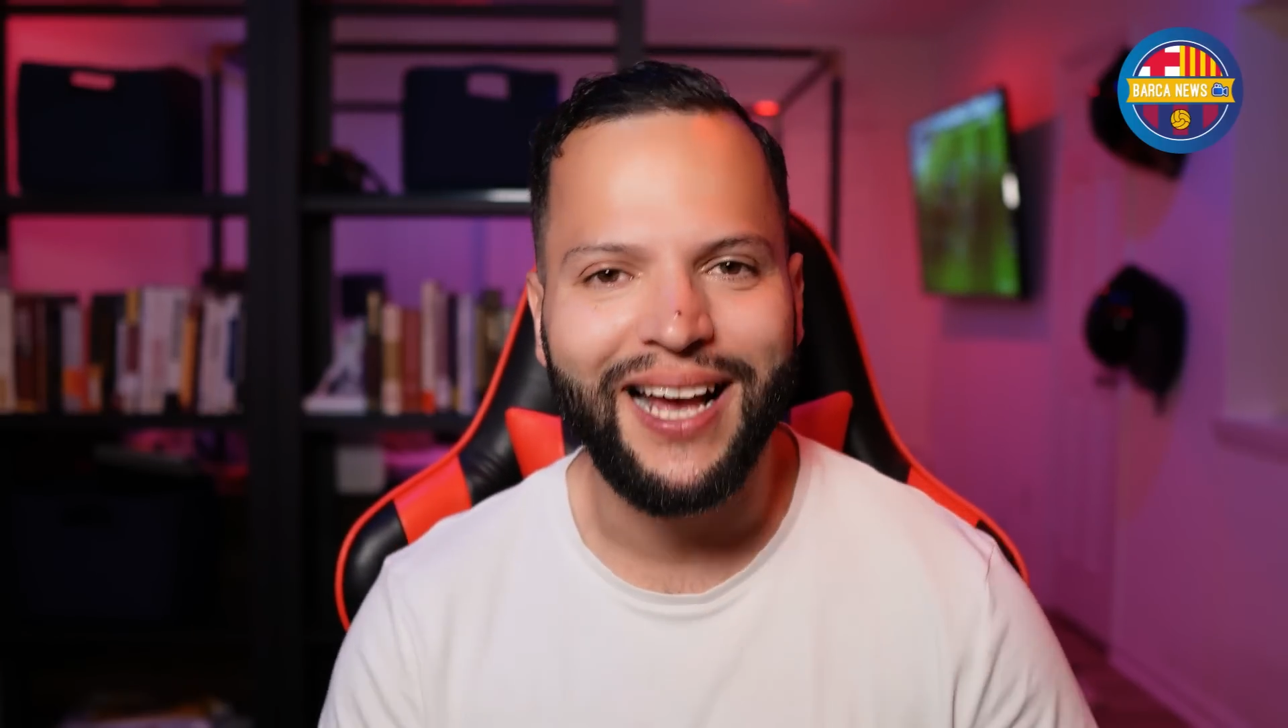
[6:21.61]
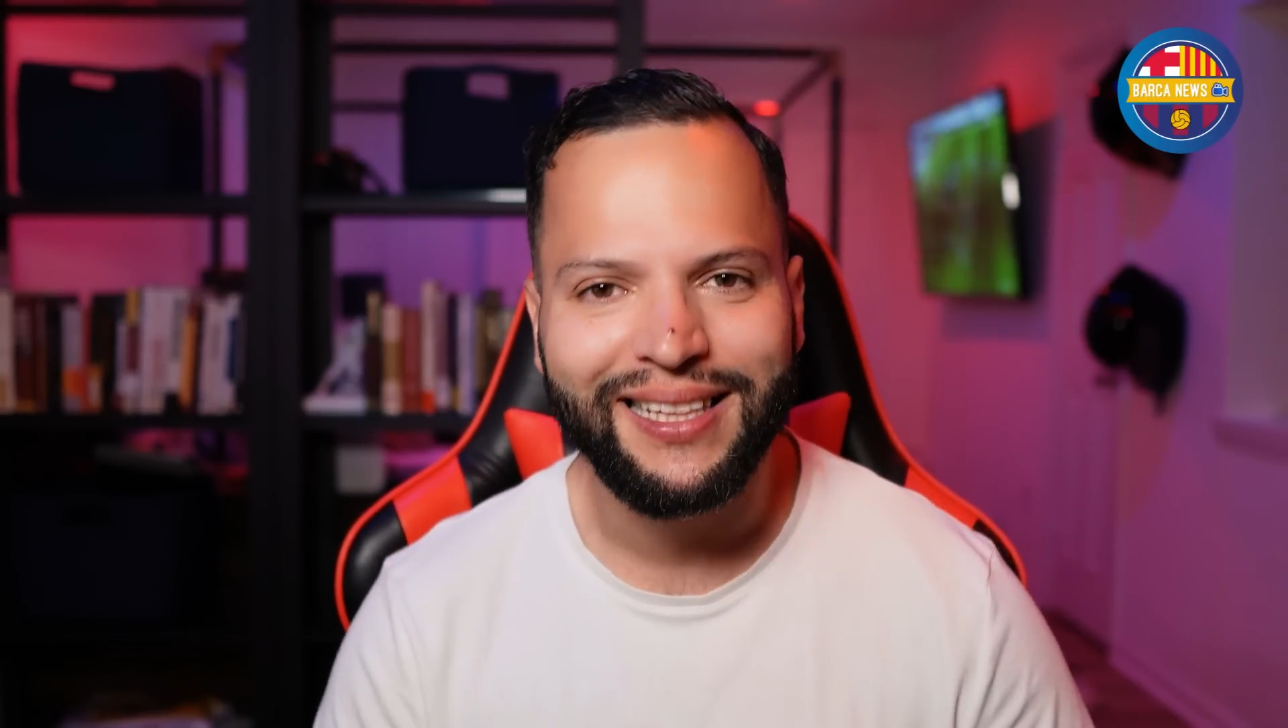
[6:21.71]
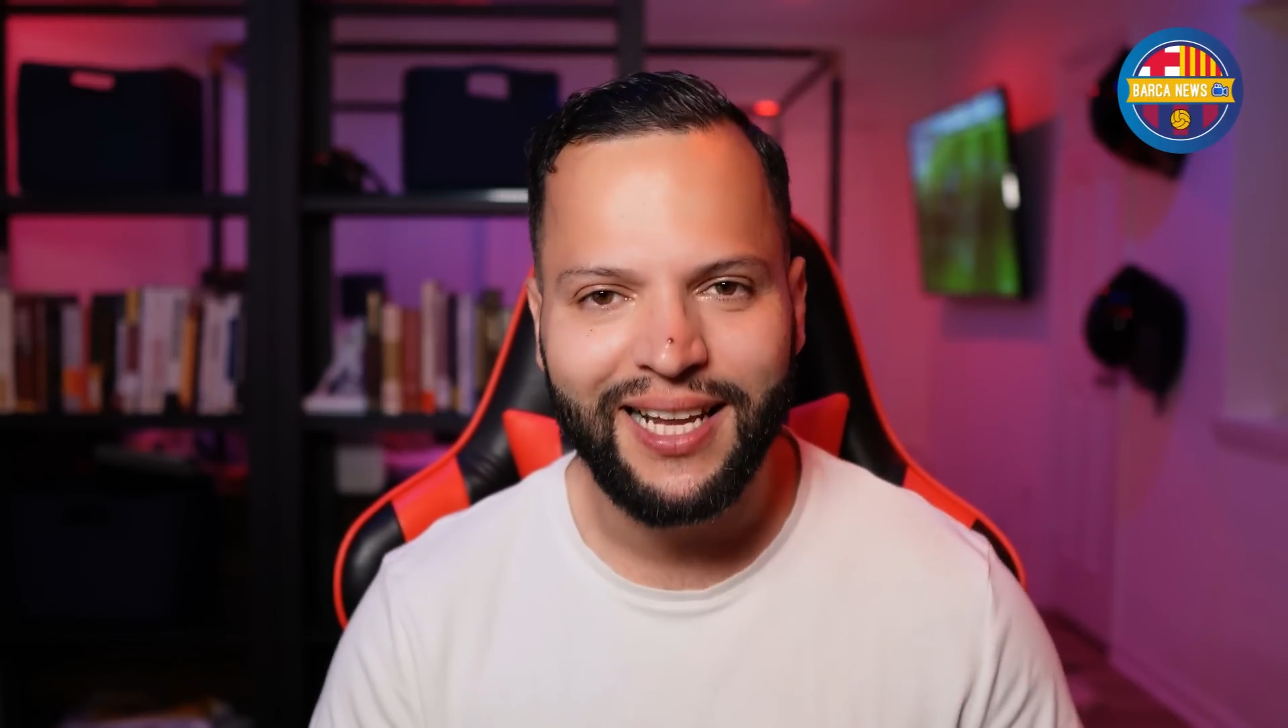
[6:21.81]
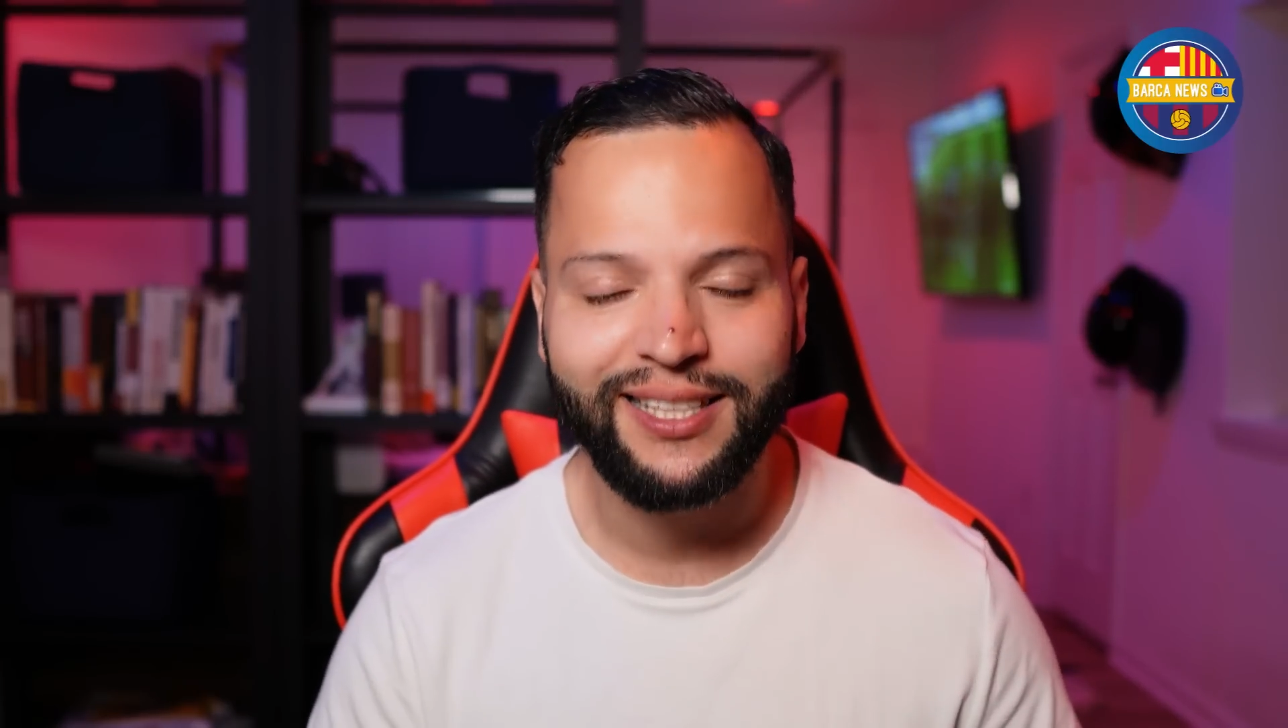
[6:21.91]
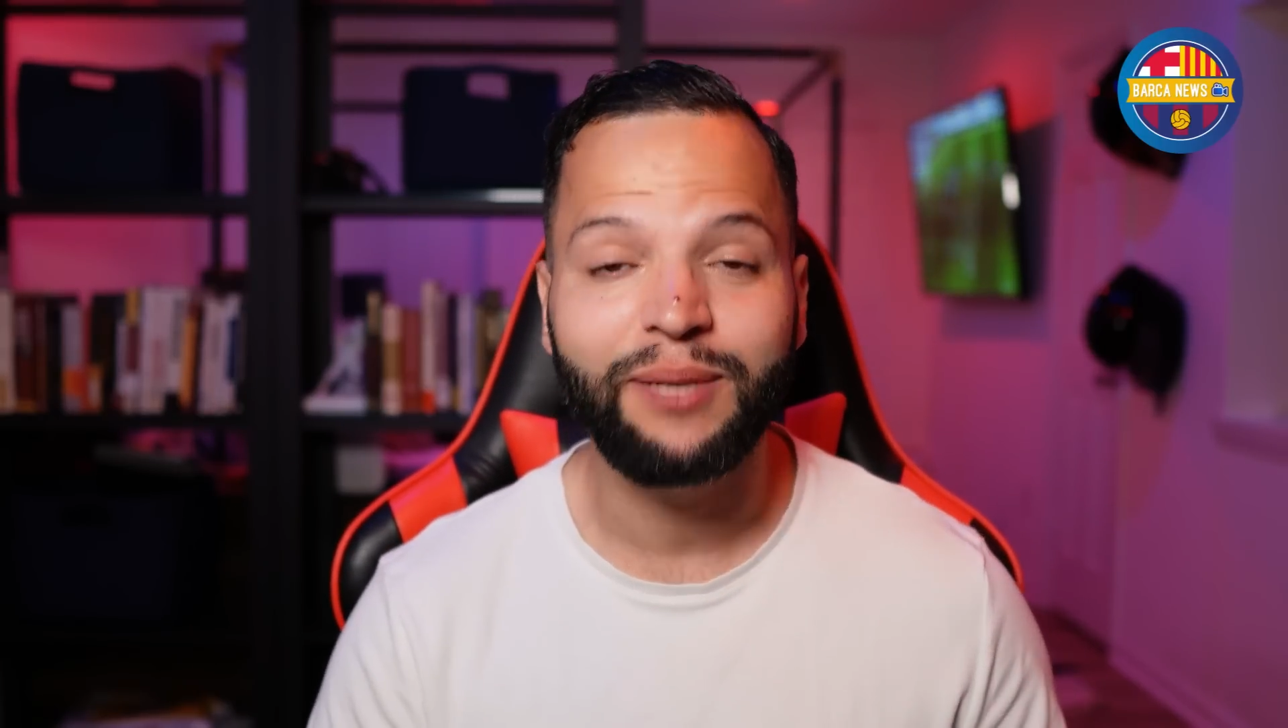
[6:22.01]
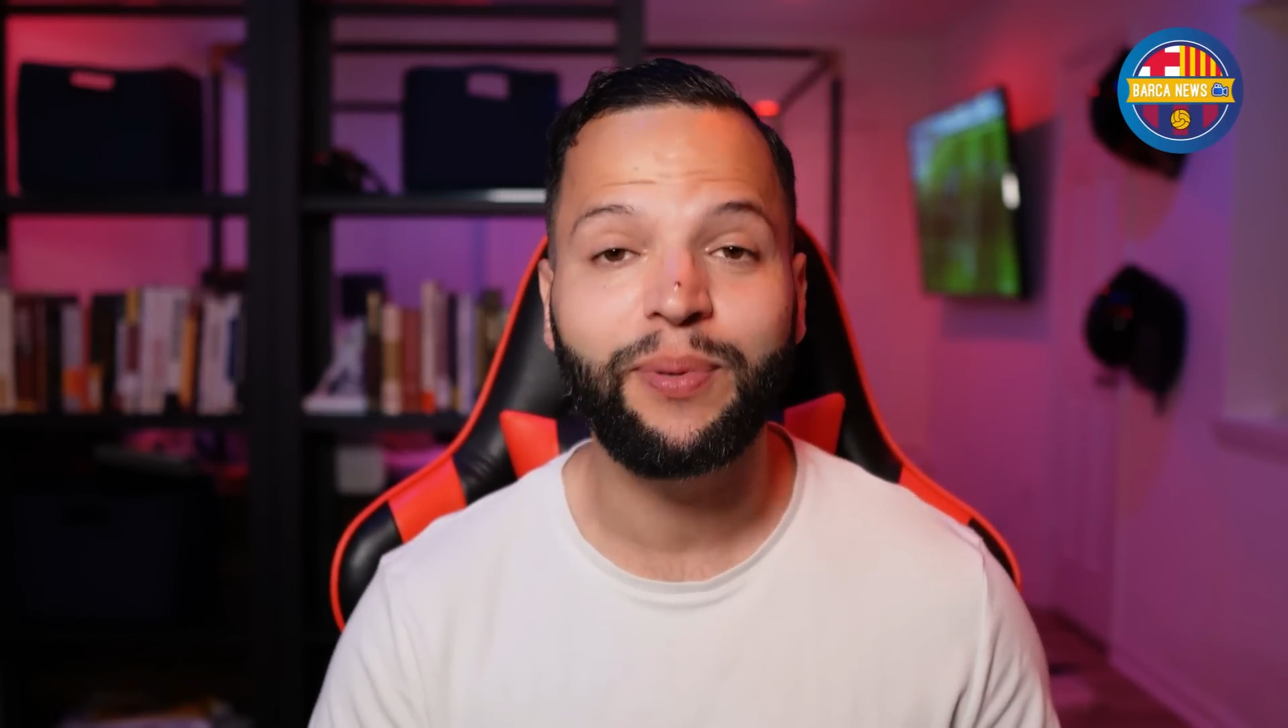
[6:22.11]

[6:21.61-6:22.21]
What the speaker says: Atletic,